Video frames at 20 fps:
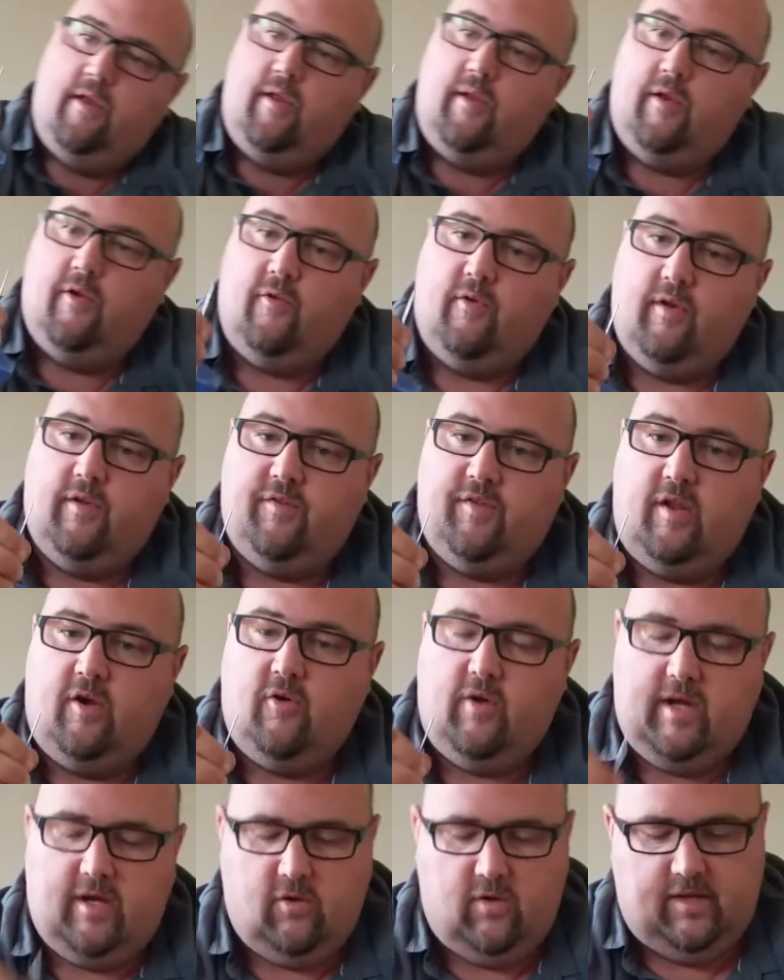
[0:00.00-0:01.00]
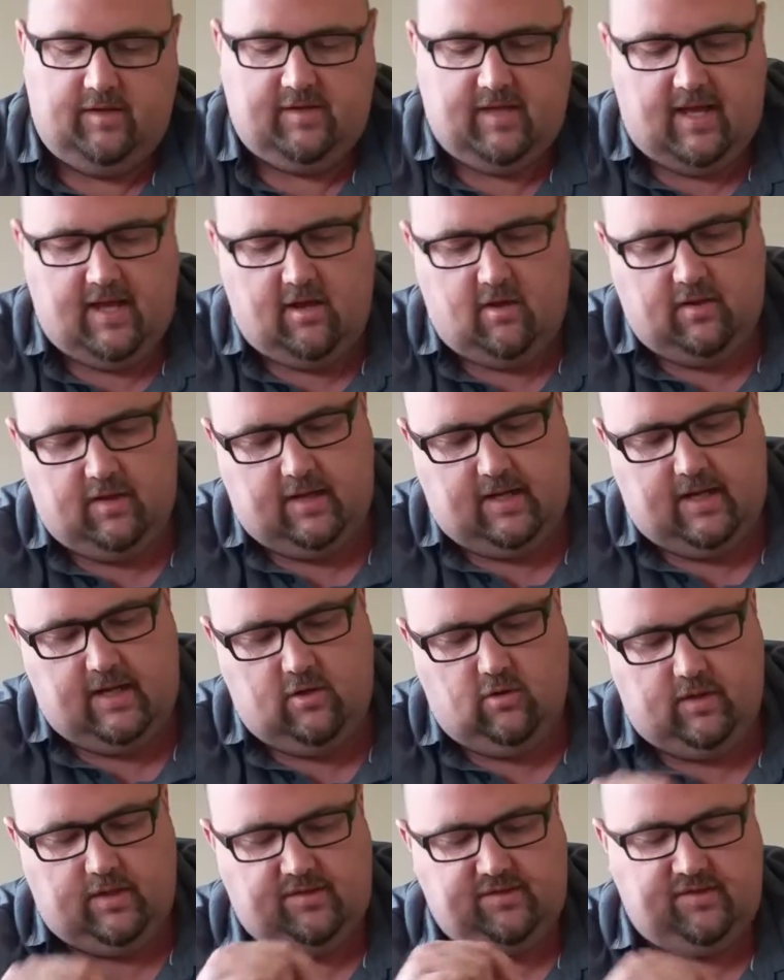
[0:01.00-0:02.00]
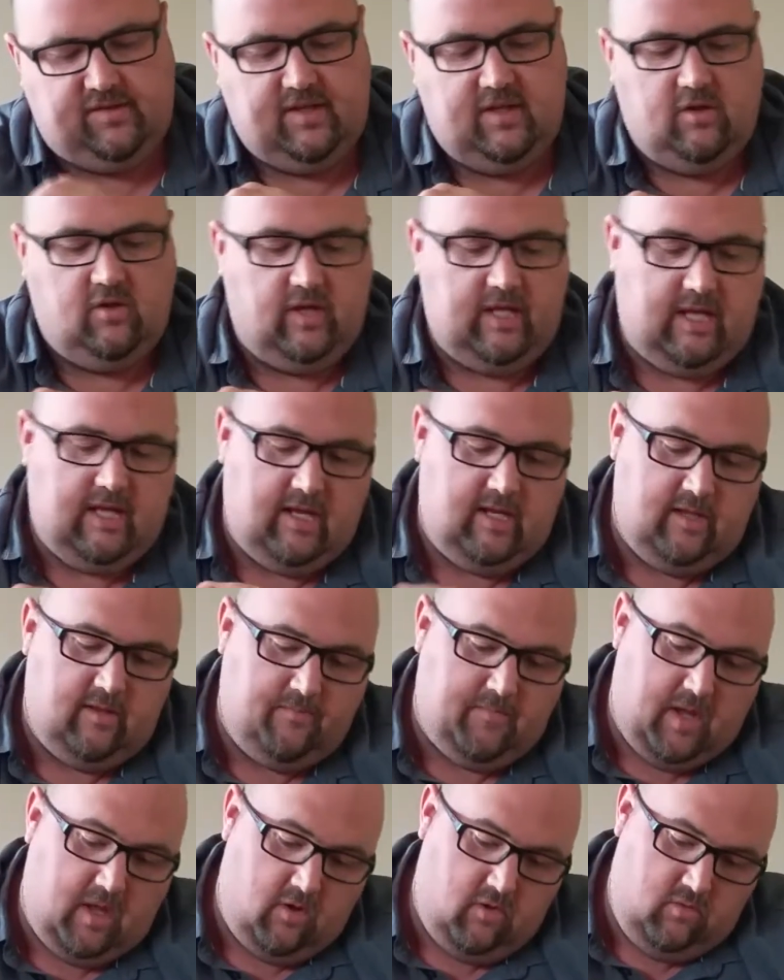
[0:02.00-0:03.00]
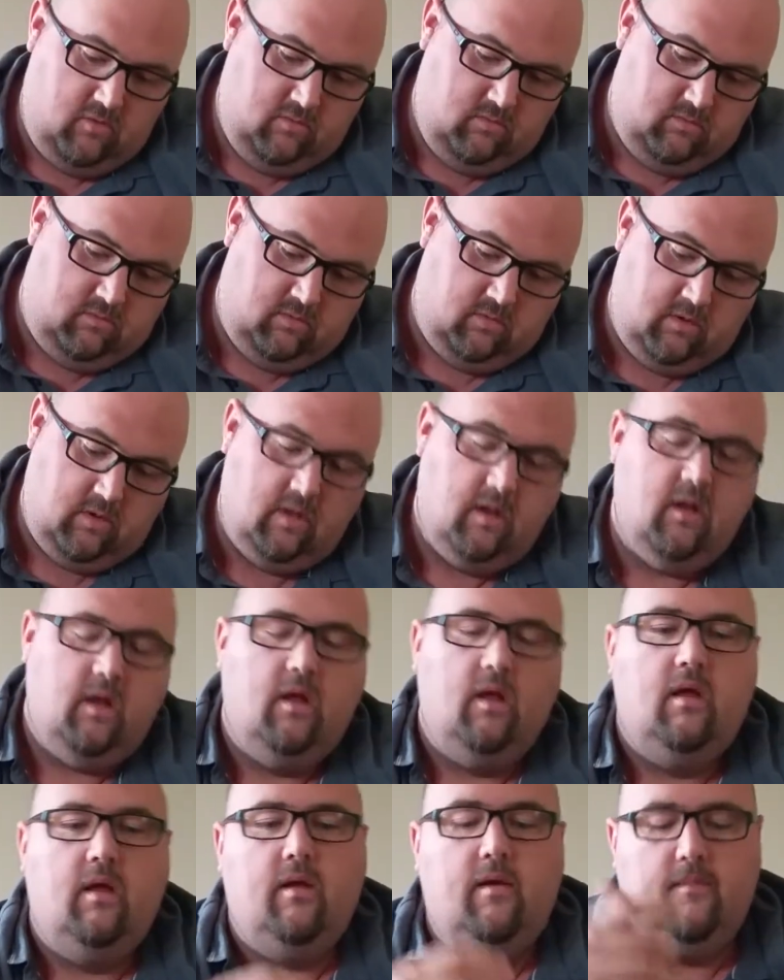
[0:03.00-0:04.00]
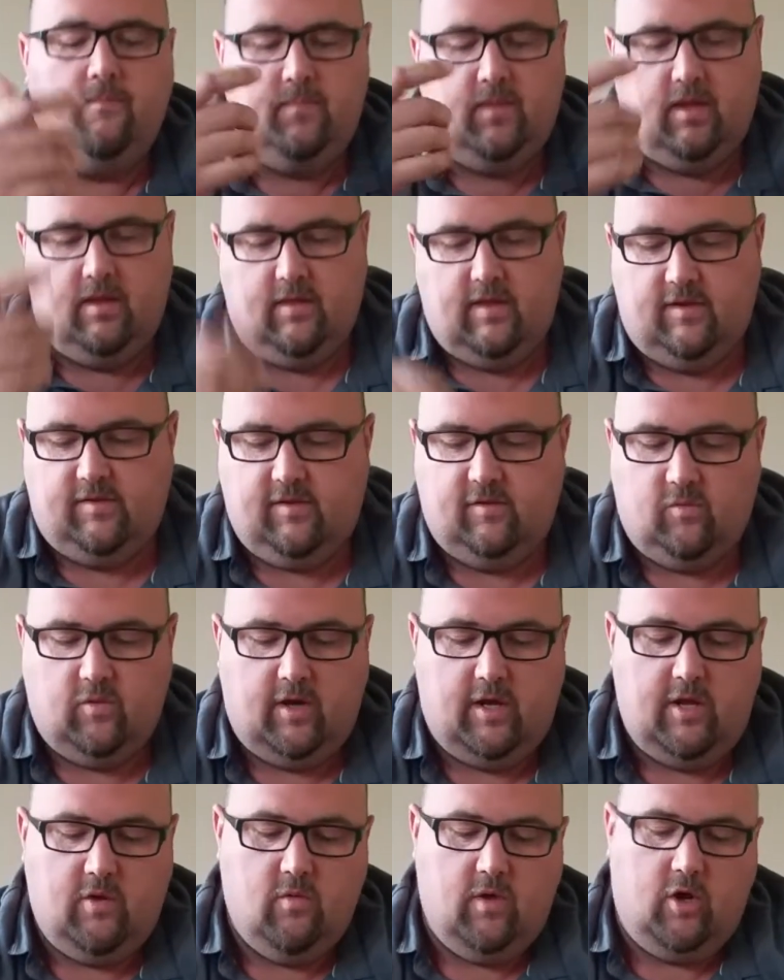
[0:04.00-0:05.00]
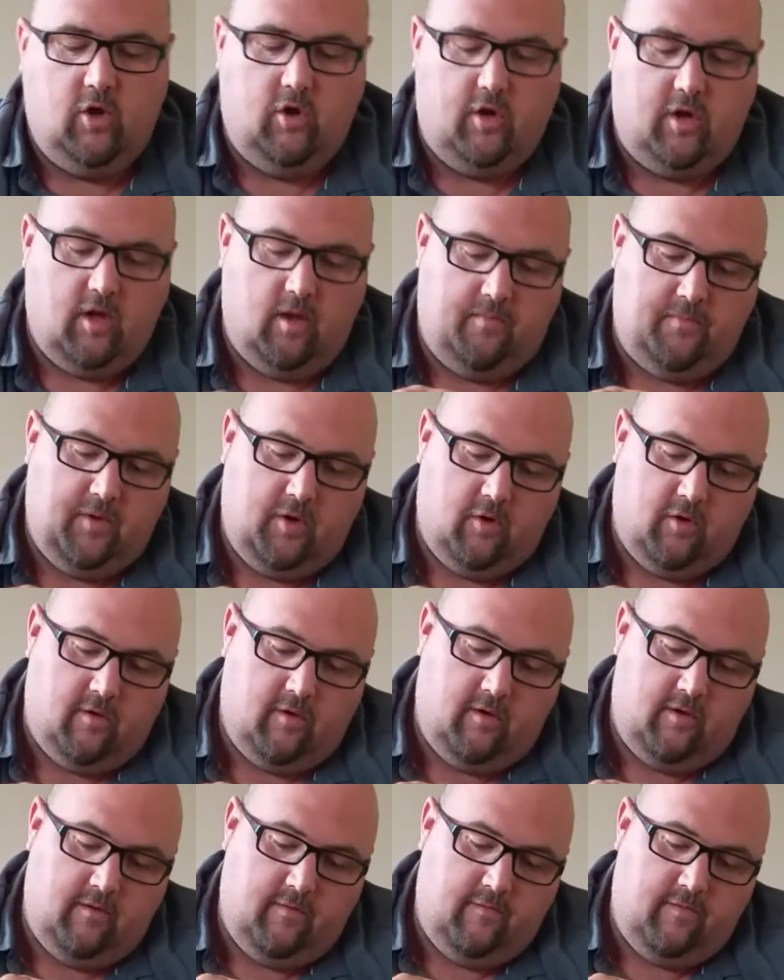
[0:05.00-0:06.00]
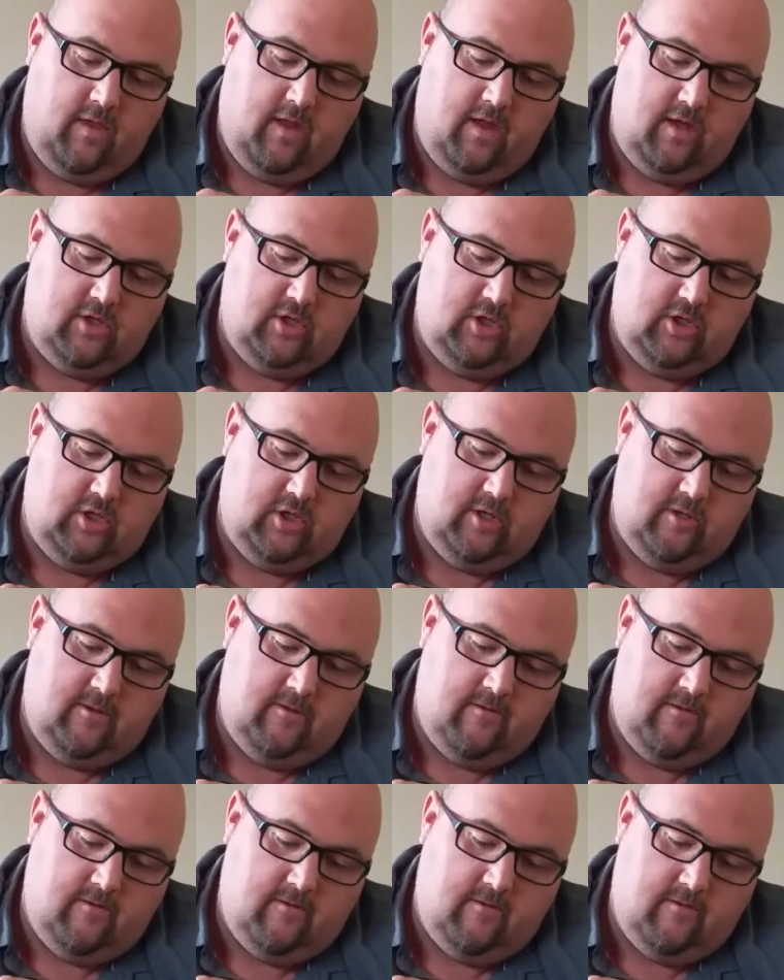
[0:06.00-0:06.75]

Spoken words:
your center needle is out. The needle is still in the bone. This is where you would hook up your flush